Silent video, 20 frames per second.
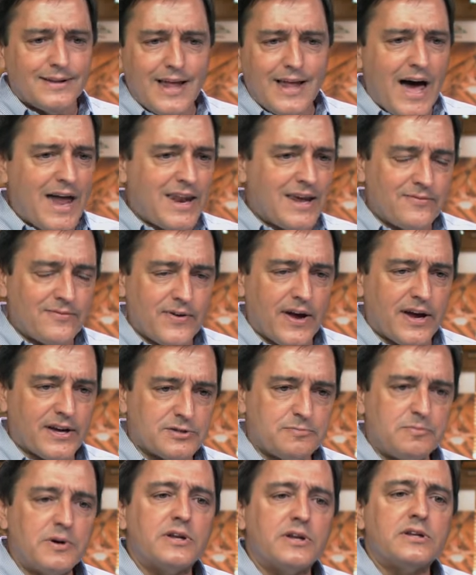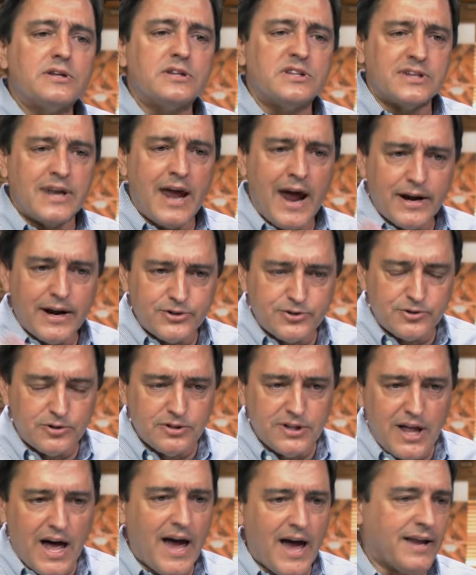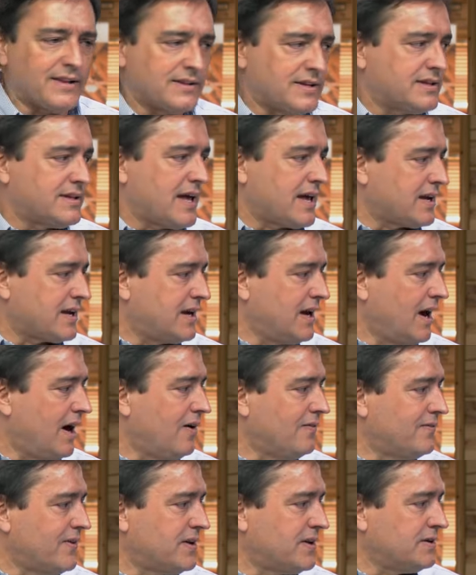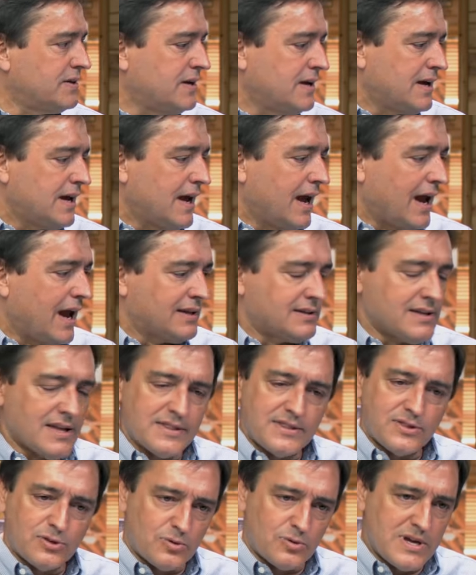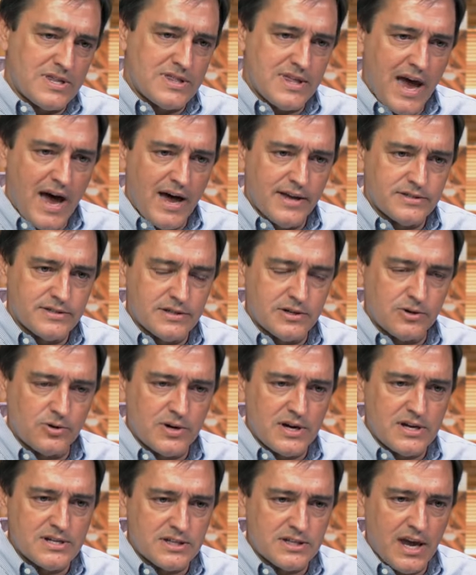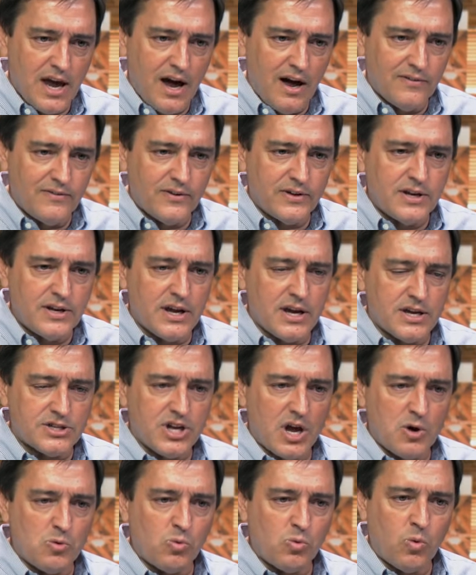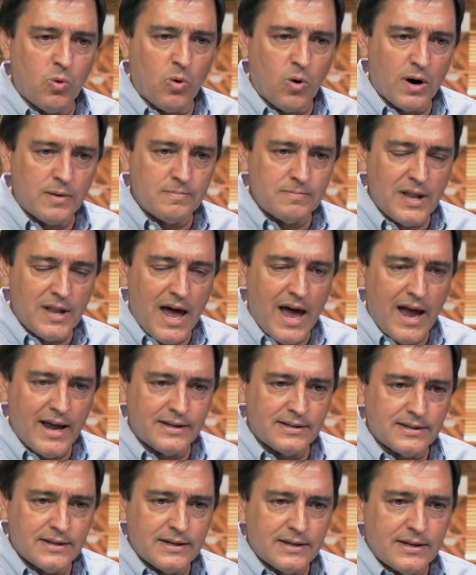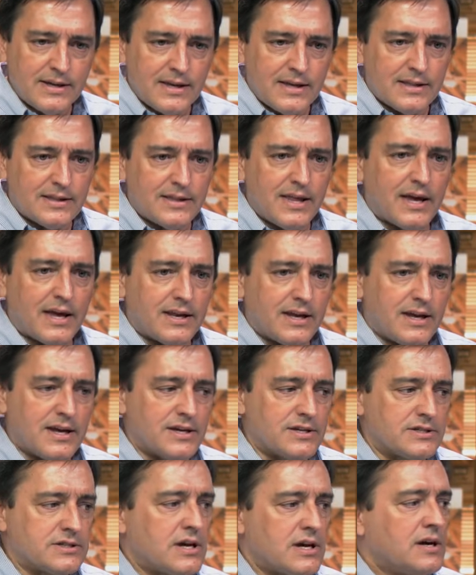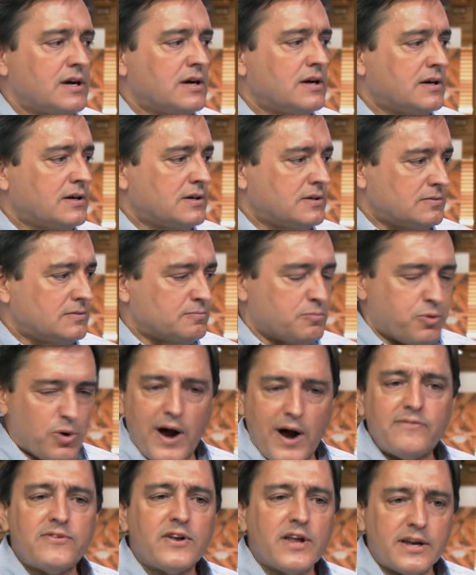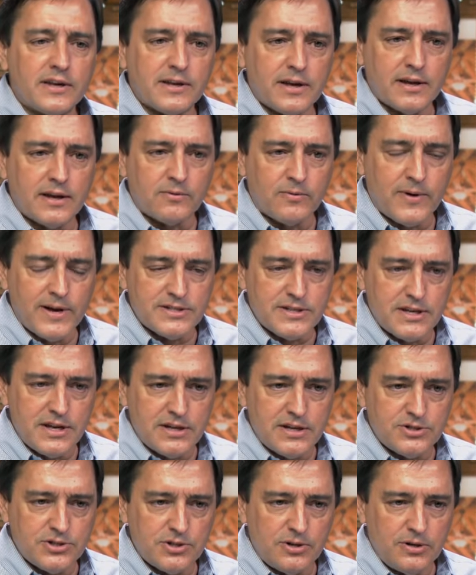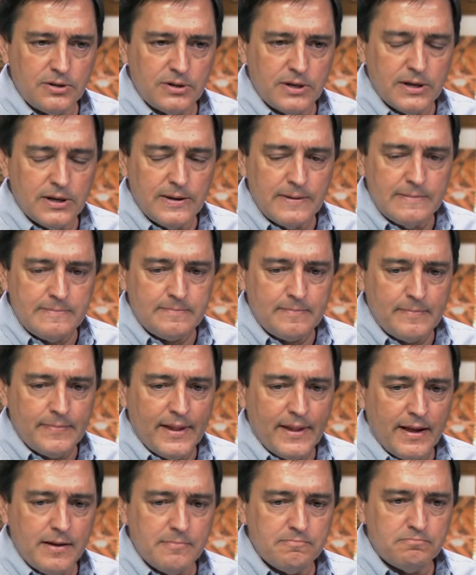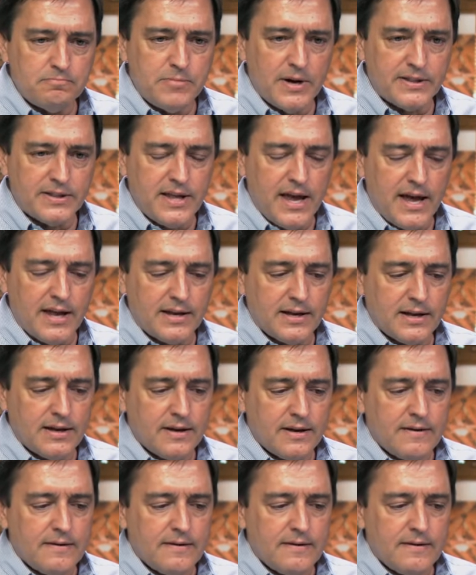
lighting effects, but natural light, that that Kelvin, and that three thousand degrees Kelvin is a warm light that is prevalent in residential, but that,